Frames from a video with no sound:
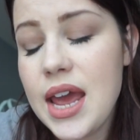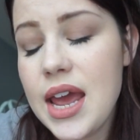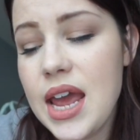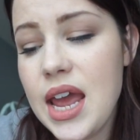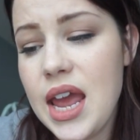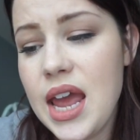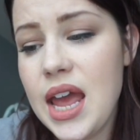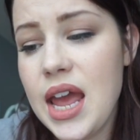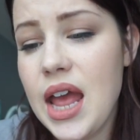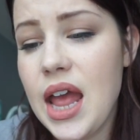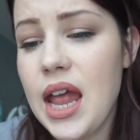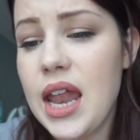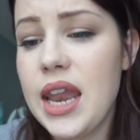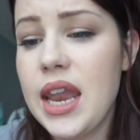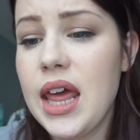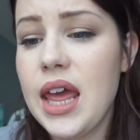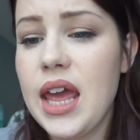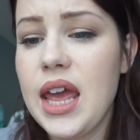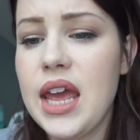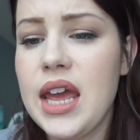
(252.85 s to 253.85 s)

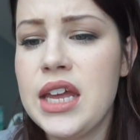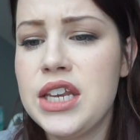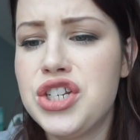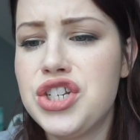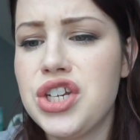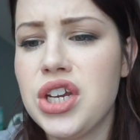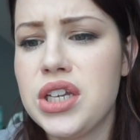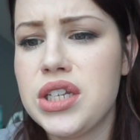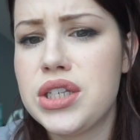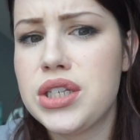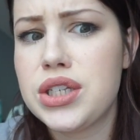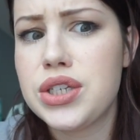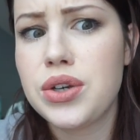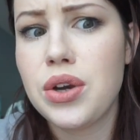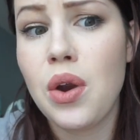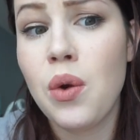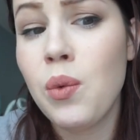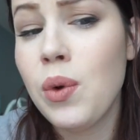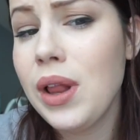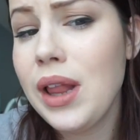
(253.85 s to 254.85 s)
and it just
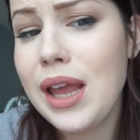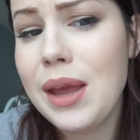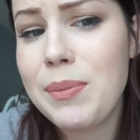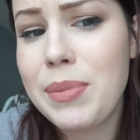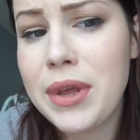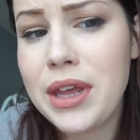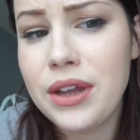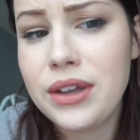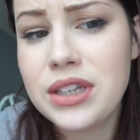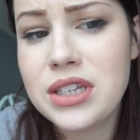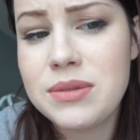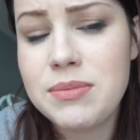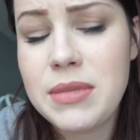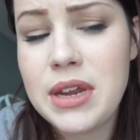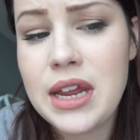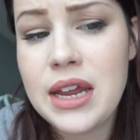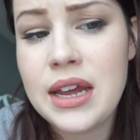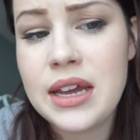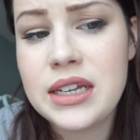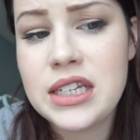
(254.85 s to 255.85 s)
really appealed to
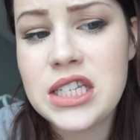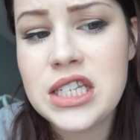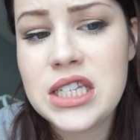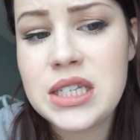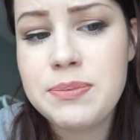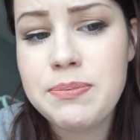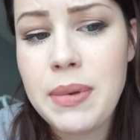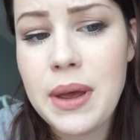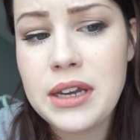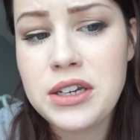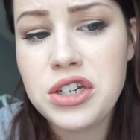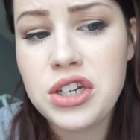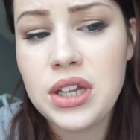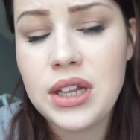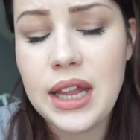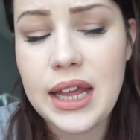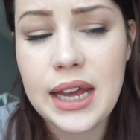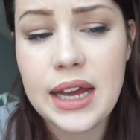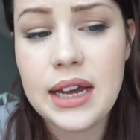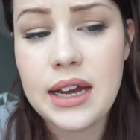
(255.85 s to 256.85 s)
me, especially
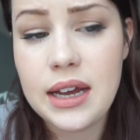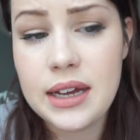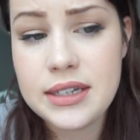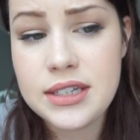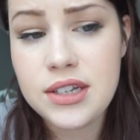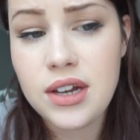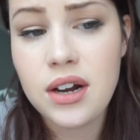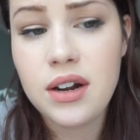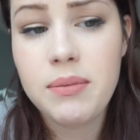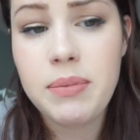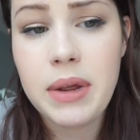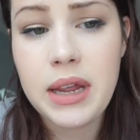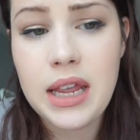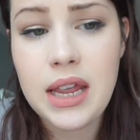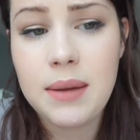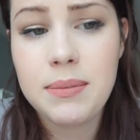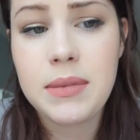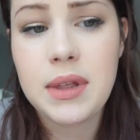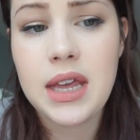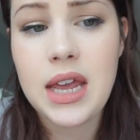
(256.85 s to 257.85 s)
like I started
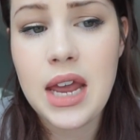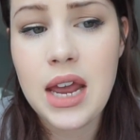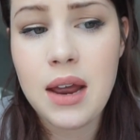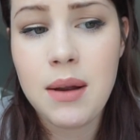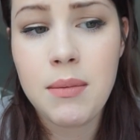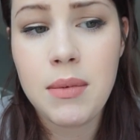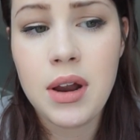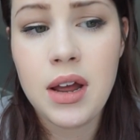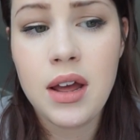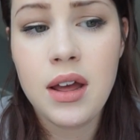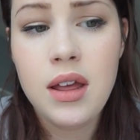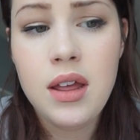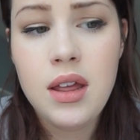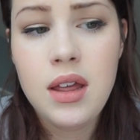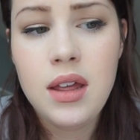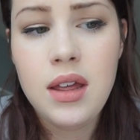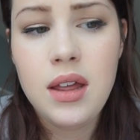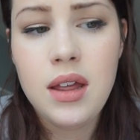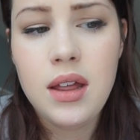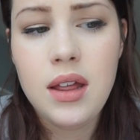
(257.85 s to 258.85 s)
picking up the camera
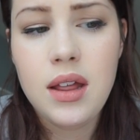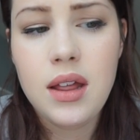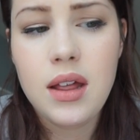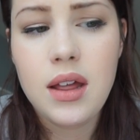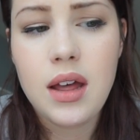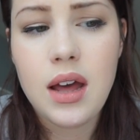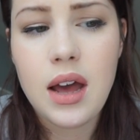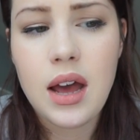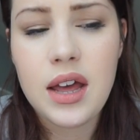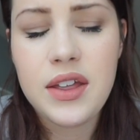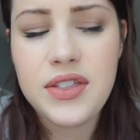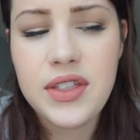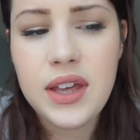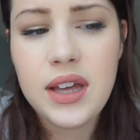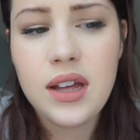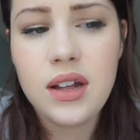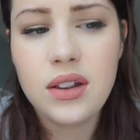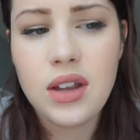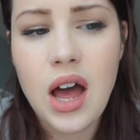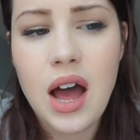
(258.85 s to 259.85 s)
I
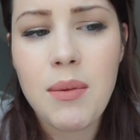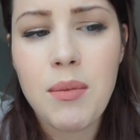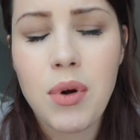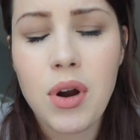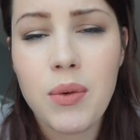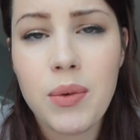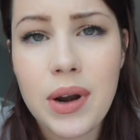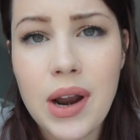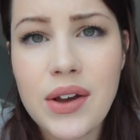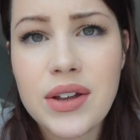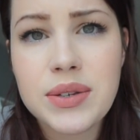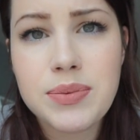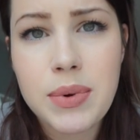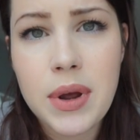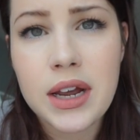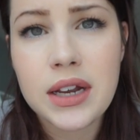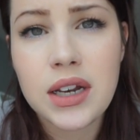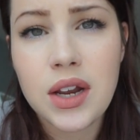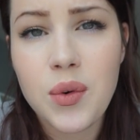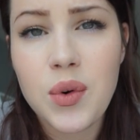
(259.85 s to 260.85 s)
think a lot more when I was
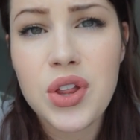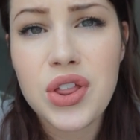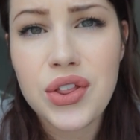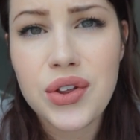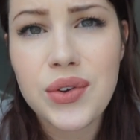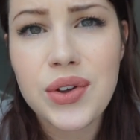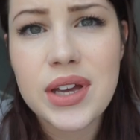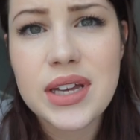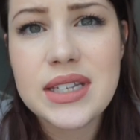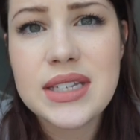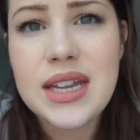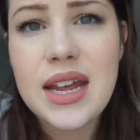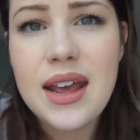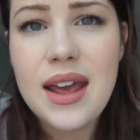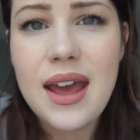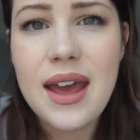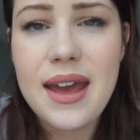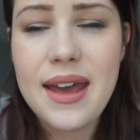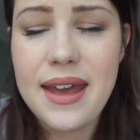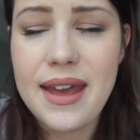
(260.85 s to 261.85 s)
pregnant with Lucas,
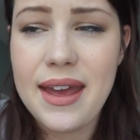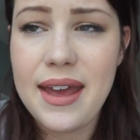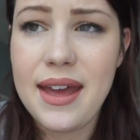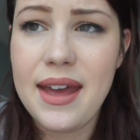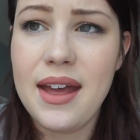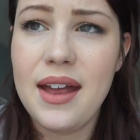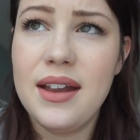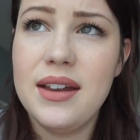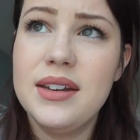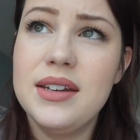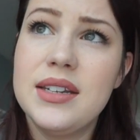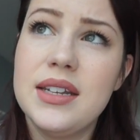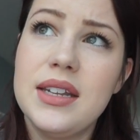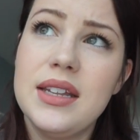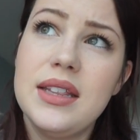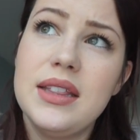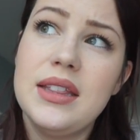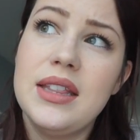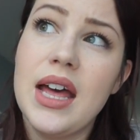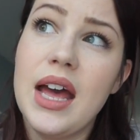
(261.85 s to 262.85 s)
and
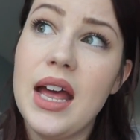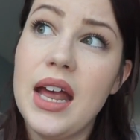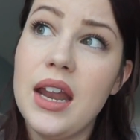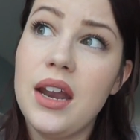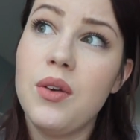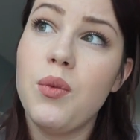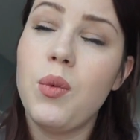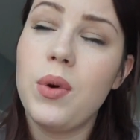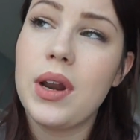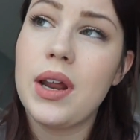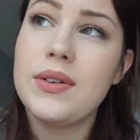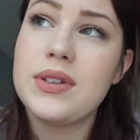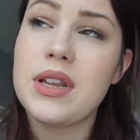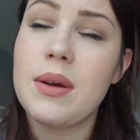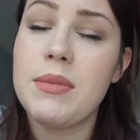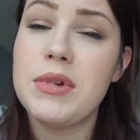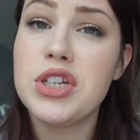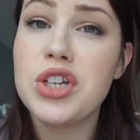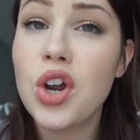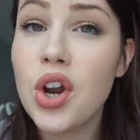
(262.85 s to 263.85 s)
then when I was
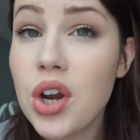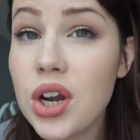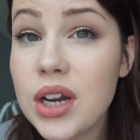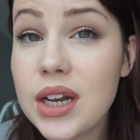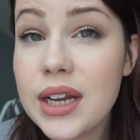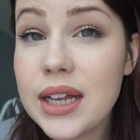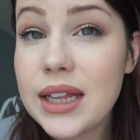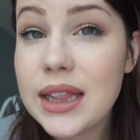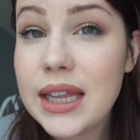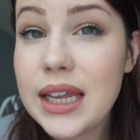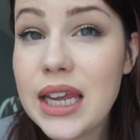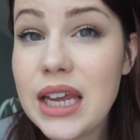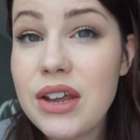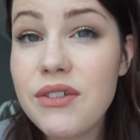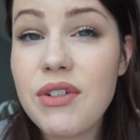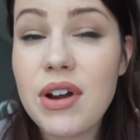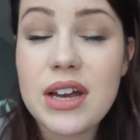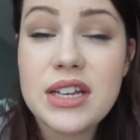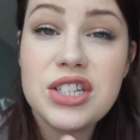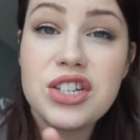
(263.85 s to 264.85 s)
on maternity
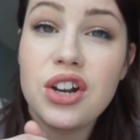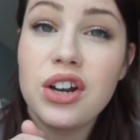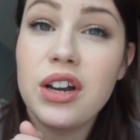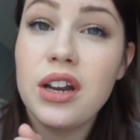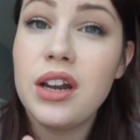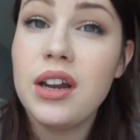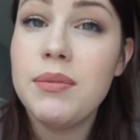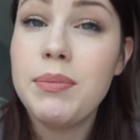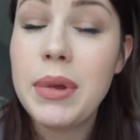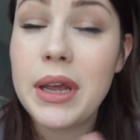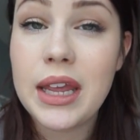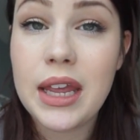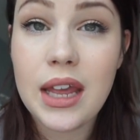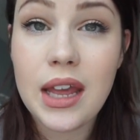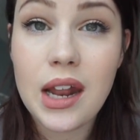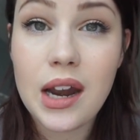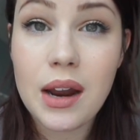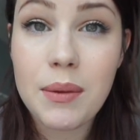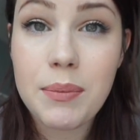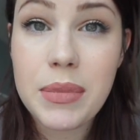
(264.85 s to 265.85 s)
leave I started picking
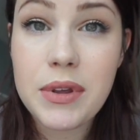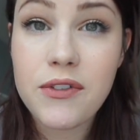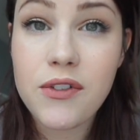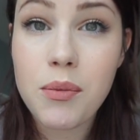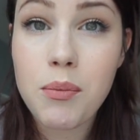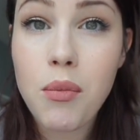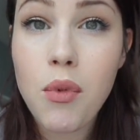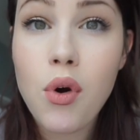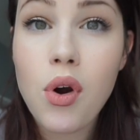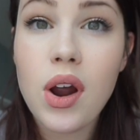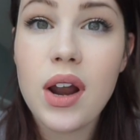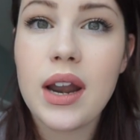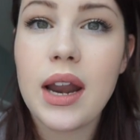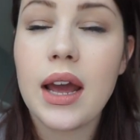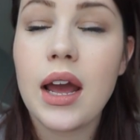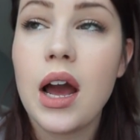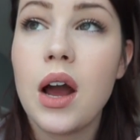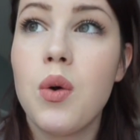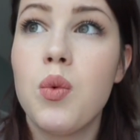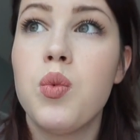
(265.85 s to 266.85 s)
it up even more, and I
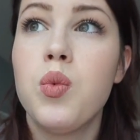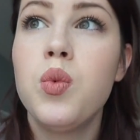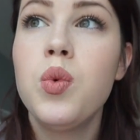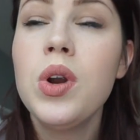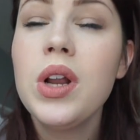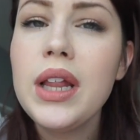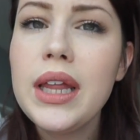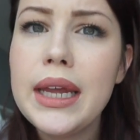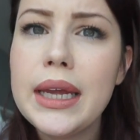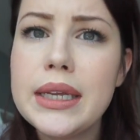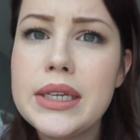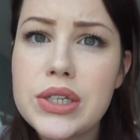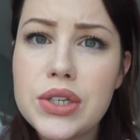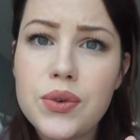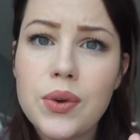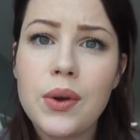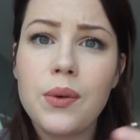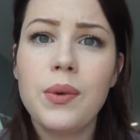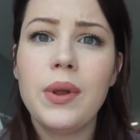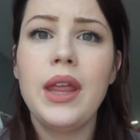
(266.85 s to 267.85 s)
got really
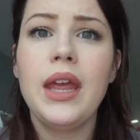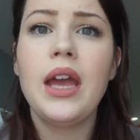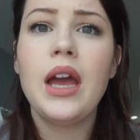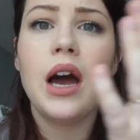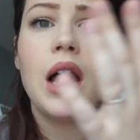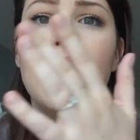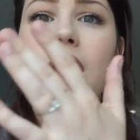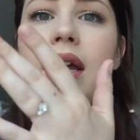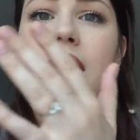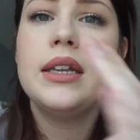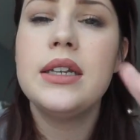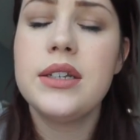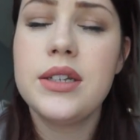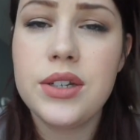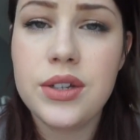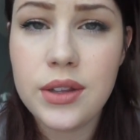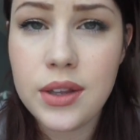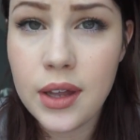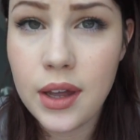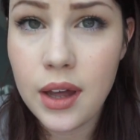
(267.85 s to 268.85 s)
into it, really got
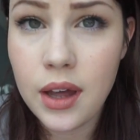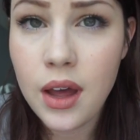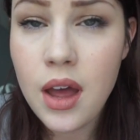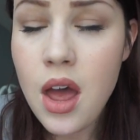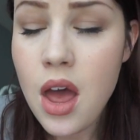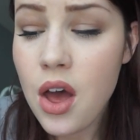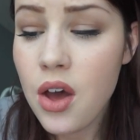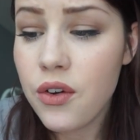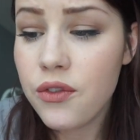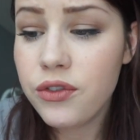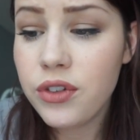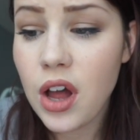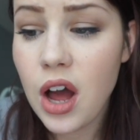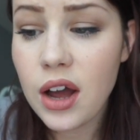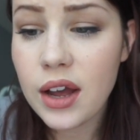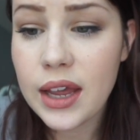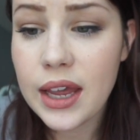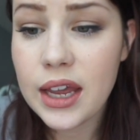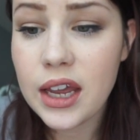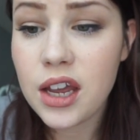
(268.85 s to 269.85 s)
into the
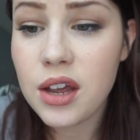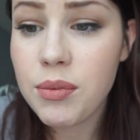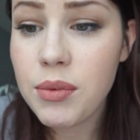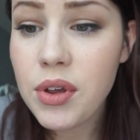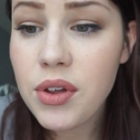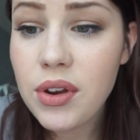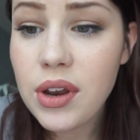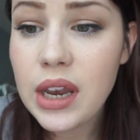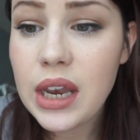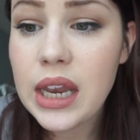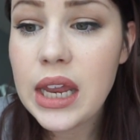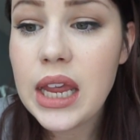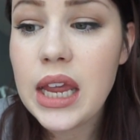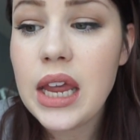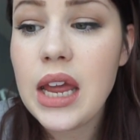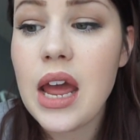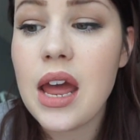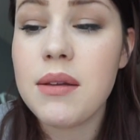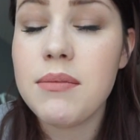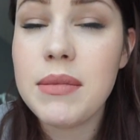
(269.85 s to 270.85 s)
vlogging
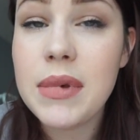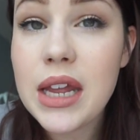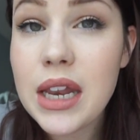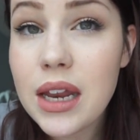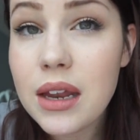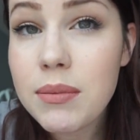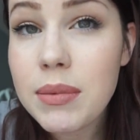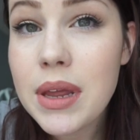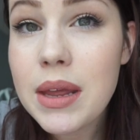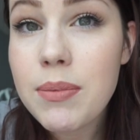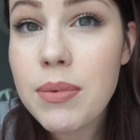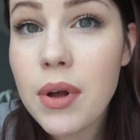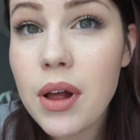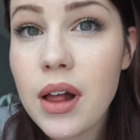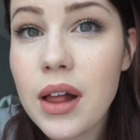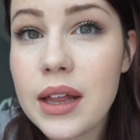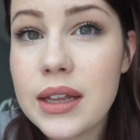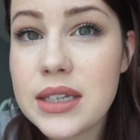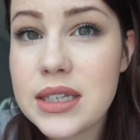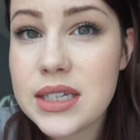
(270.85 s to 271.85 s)
community and meeting people
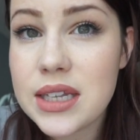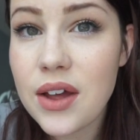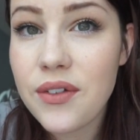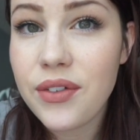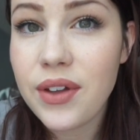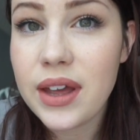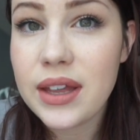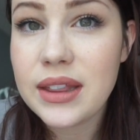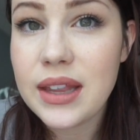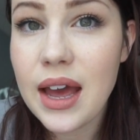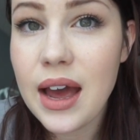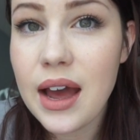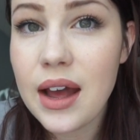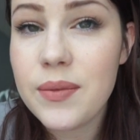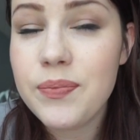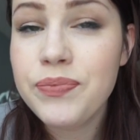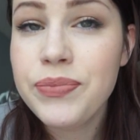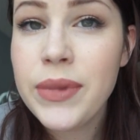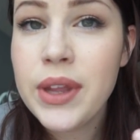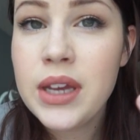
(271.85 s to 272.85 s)
and stuff like
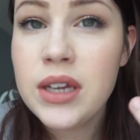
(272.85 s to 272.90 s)
that.